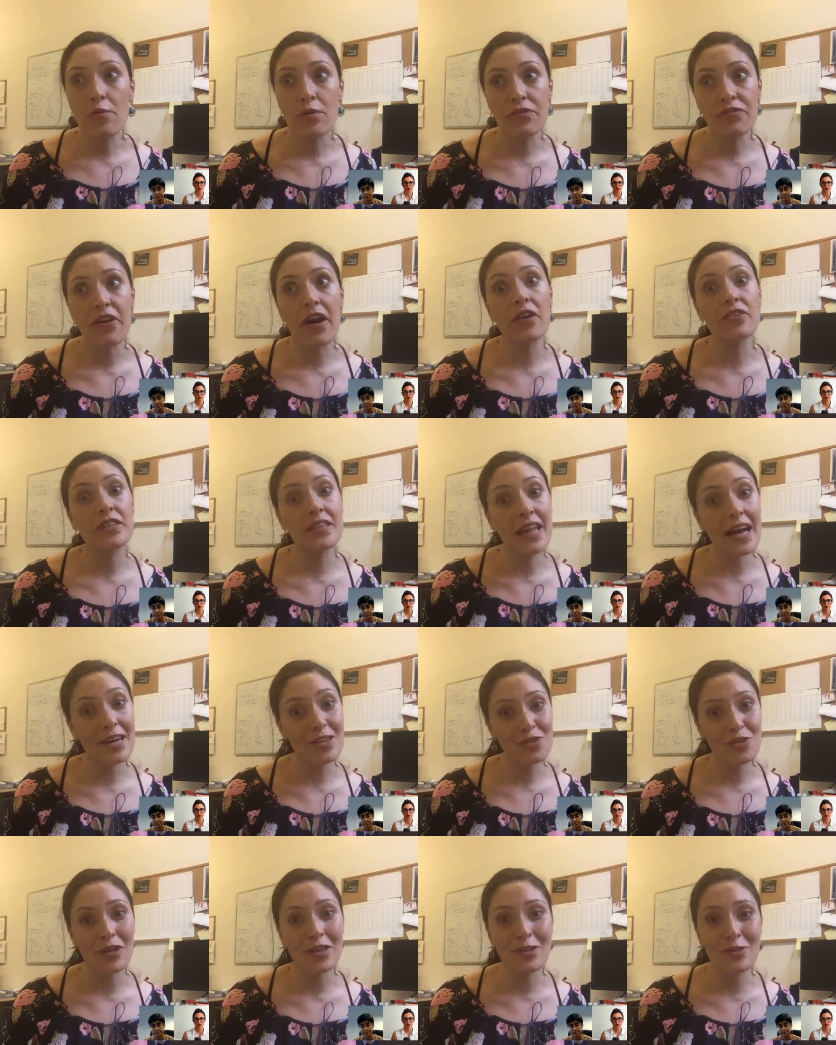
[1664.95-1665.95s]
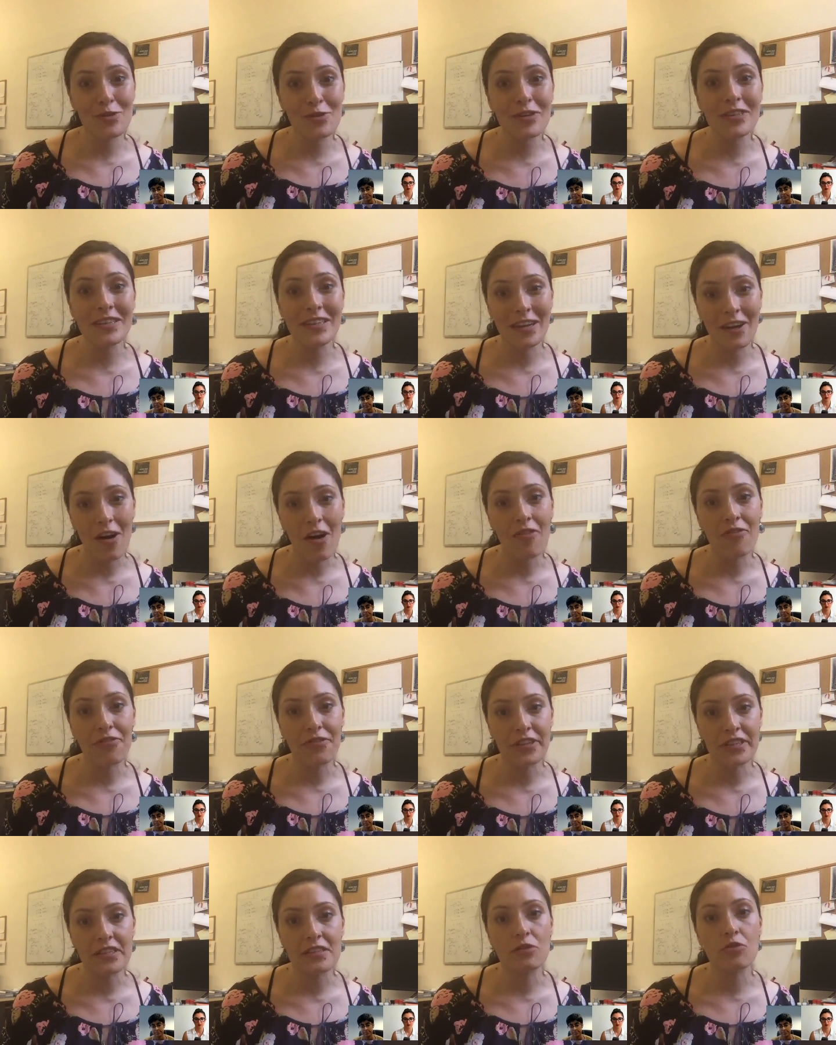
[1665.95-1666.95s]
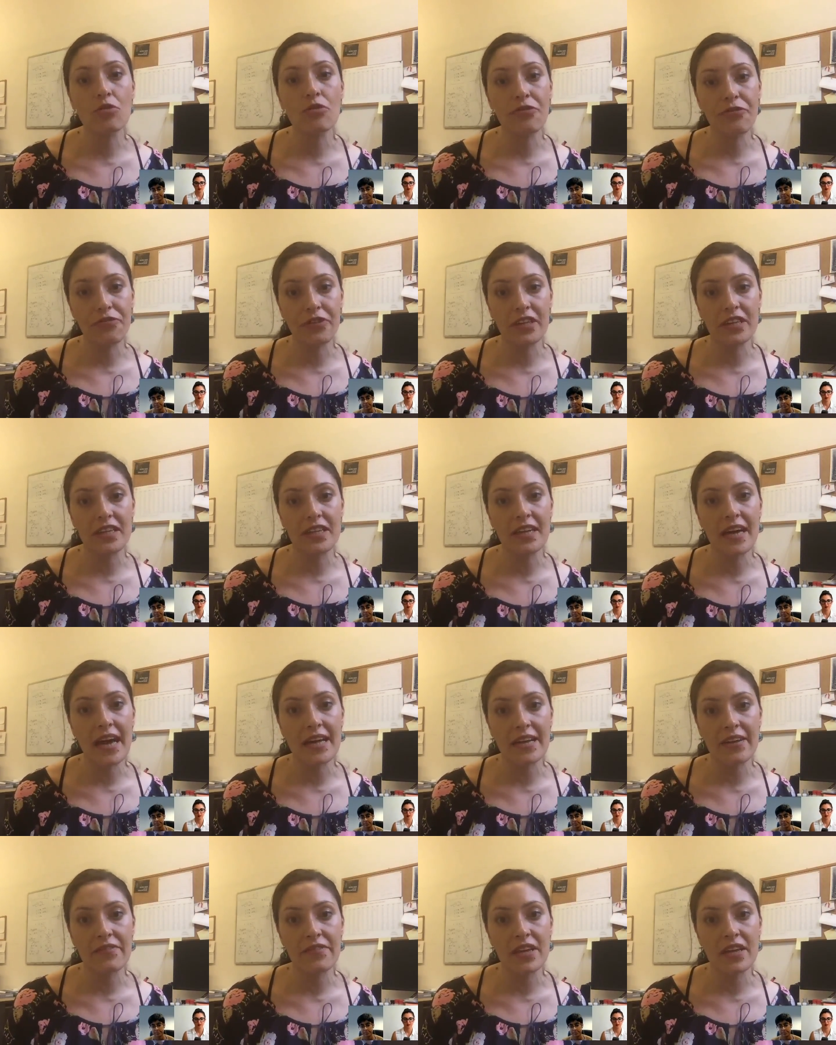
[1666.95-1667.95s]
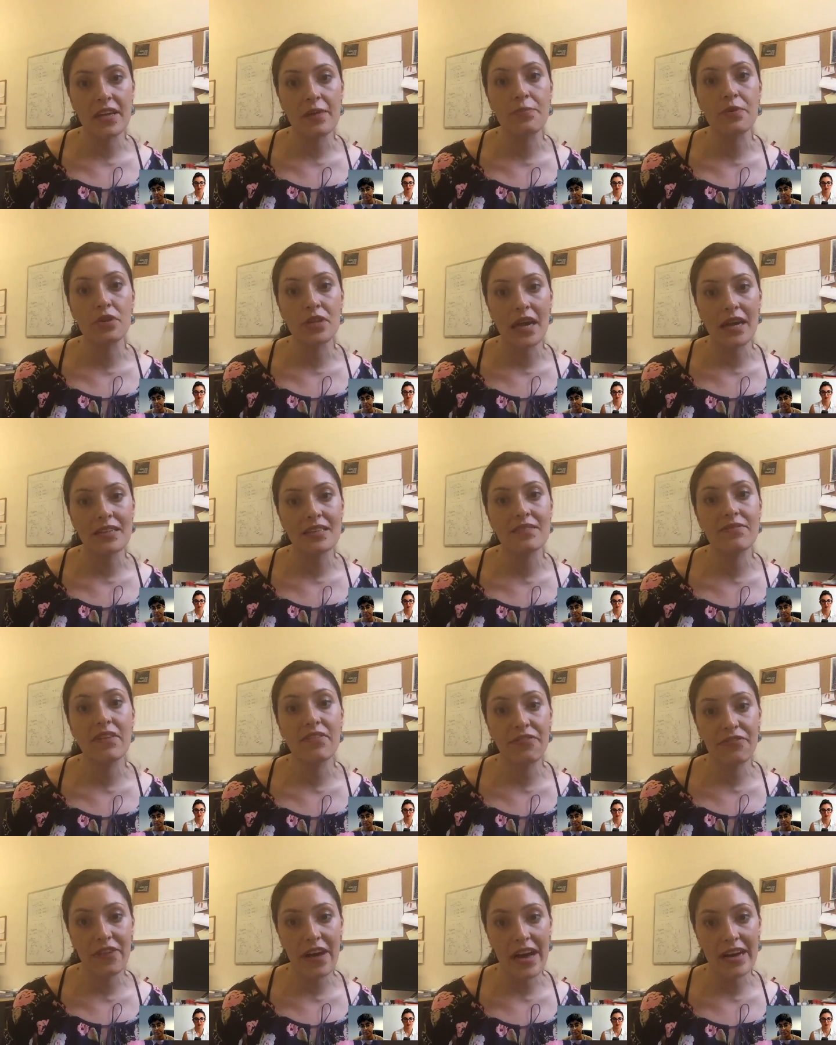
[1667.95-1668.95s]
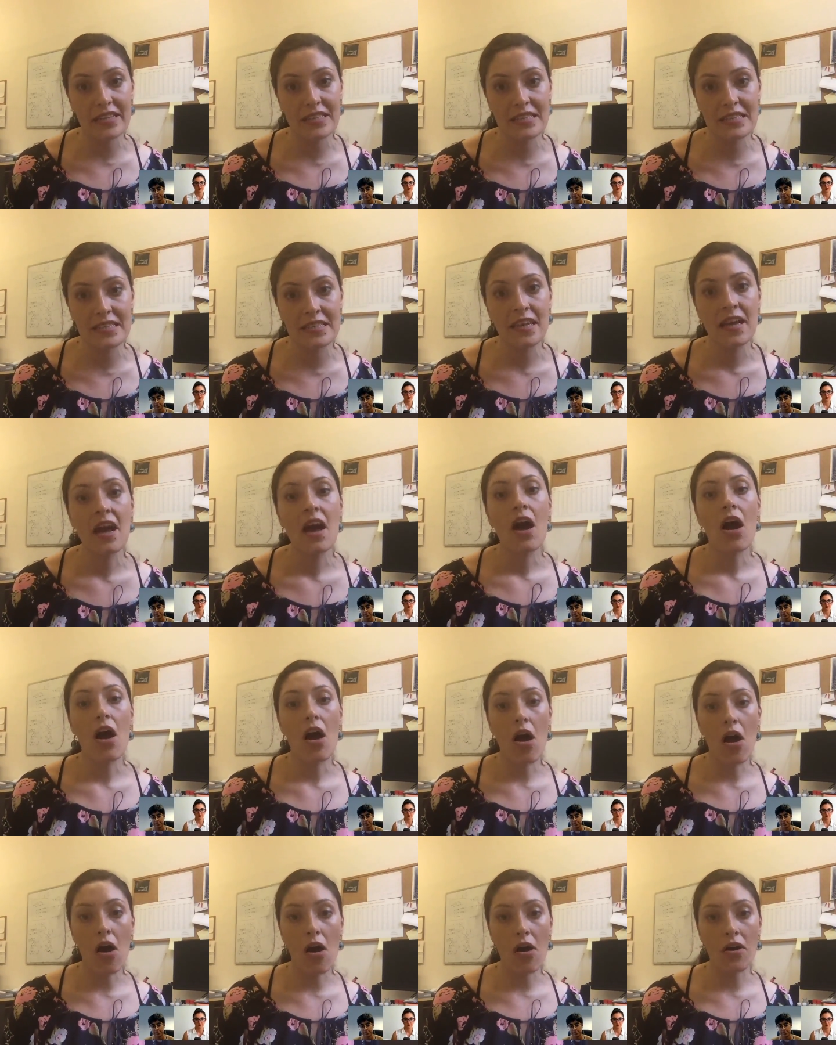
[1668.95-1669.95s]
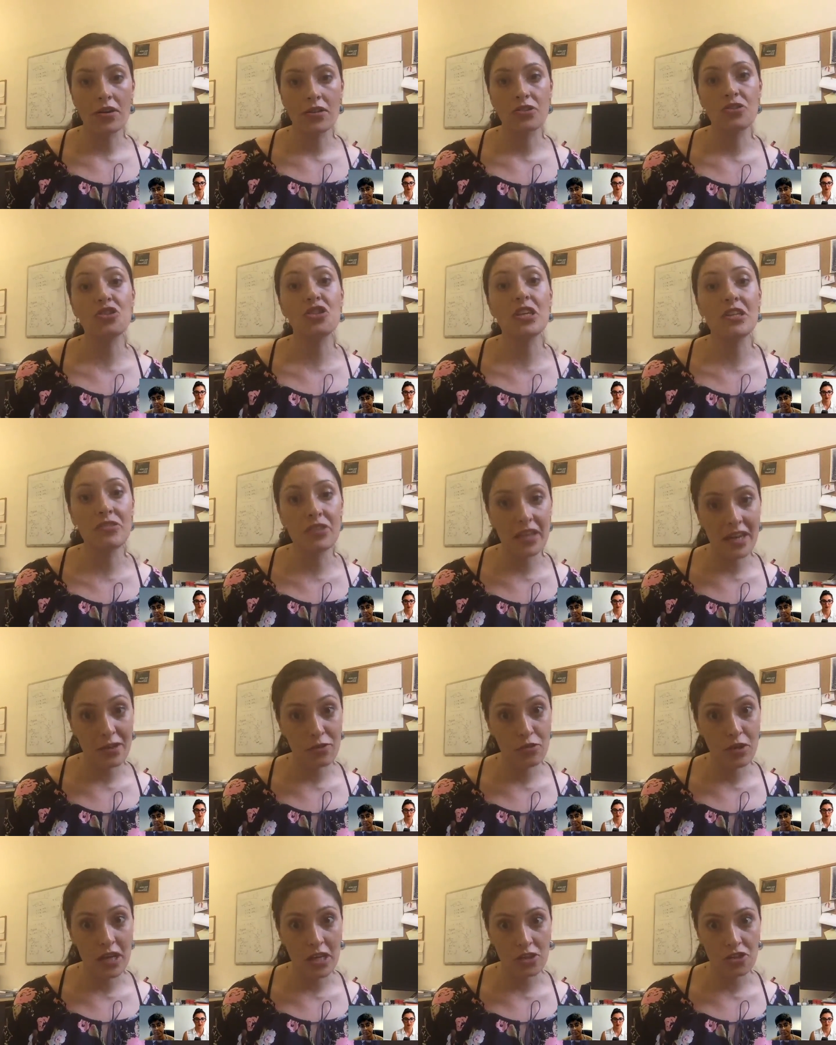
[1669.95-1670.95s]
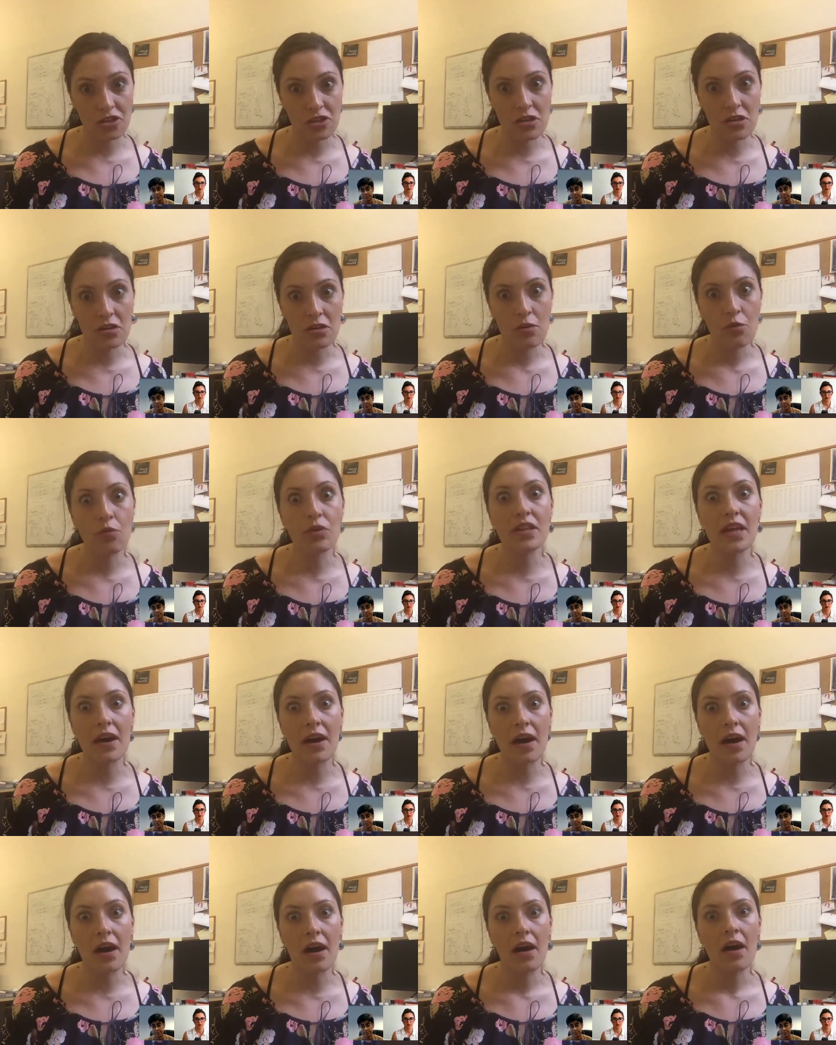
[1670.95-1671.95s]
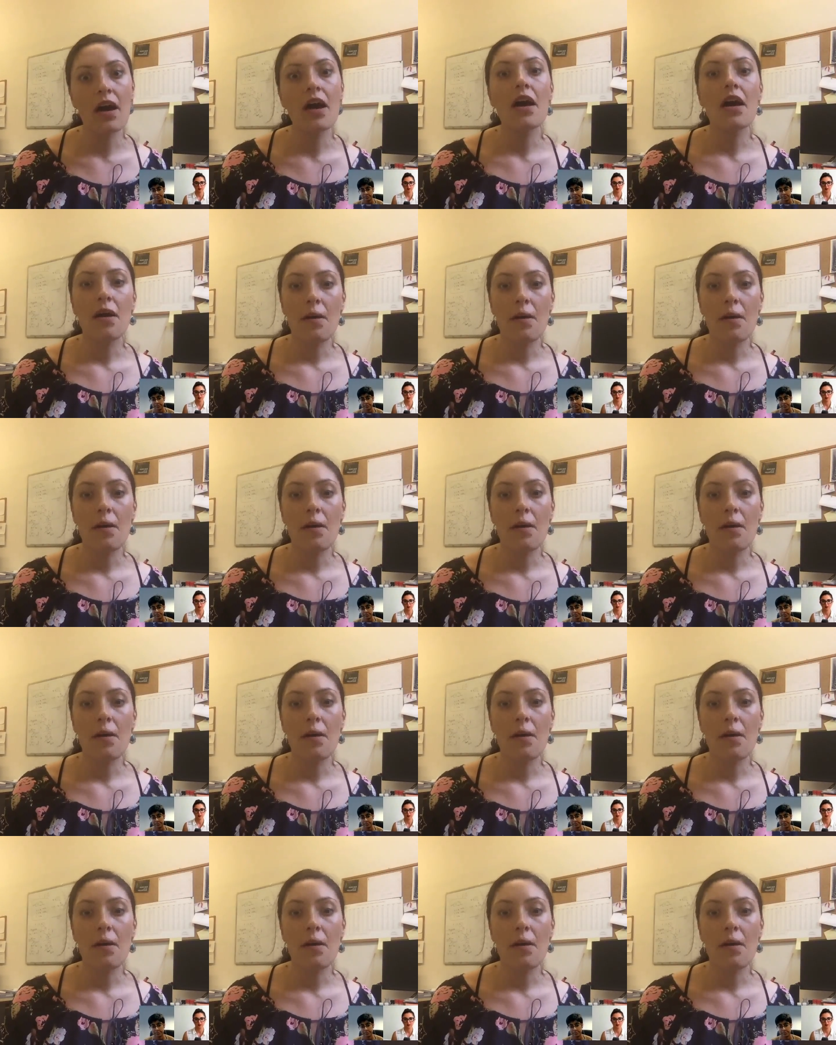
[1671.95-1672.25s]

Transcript: And we found that actually during the conflict, school feeding had a very protective effects on children education, with a